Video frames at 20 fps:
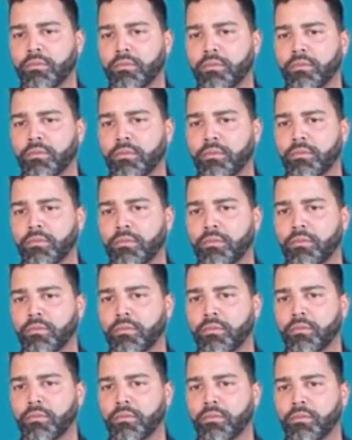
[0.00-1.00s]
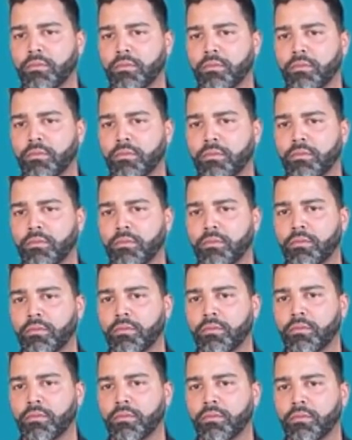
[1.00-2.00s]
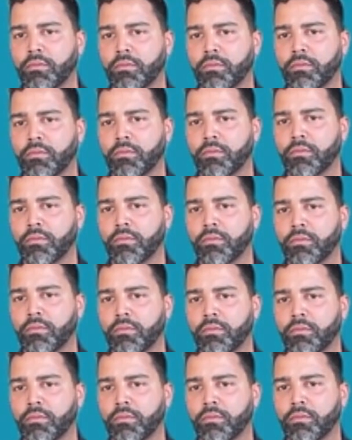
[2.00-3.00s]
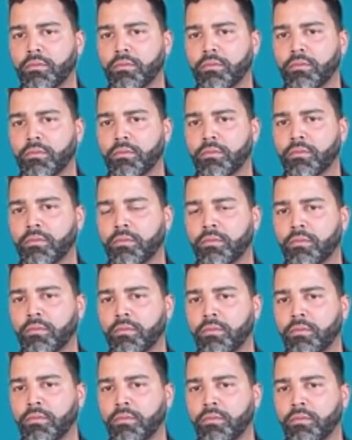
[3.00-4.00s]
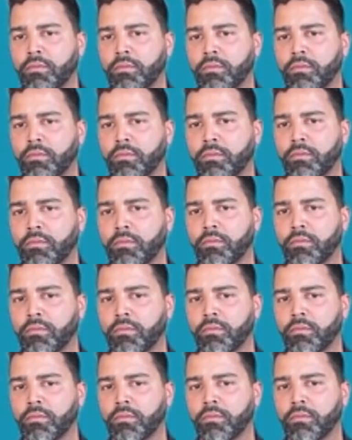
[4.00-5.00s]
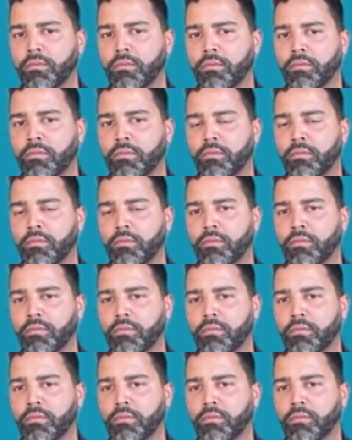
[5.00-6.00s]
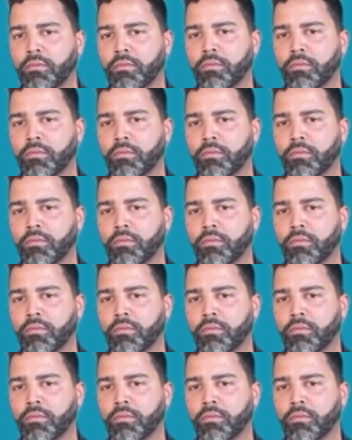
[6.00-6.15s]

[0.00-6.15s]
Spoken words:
(not speaking)